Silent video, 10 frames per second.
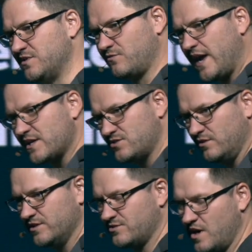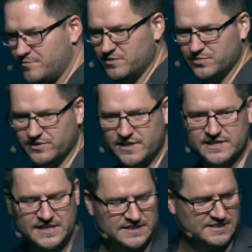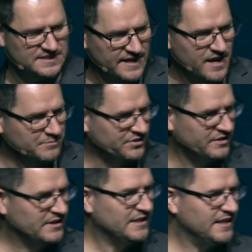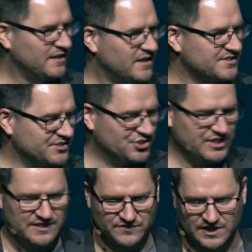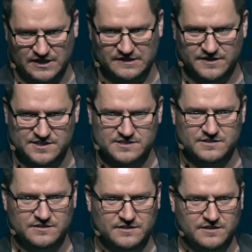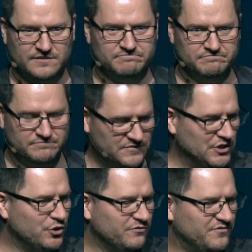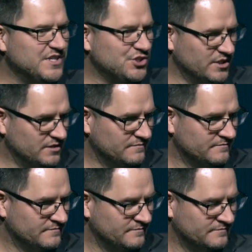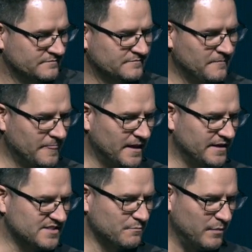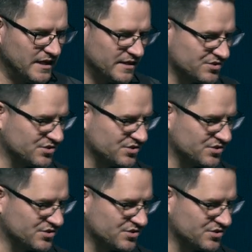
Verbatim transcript: of rational interoperability, a key step in us achieving this new vision is making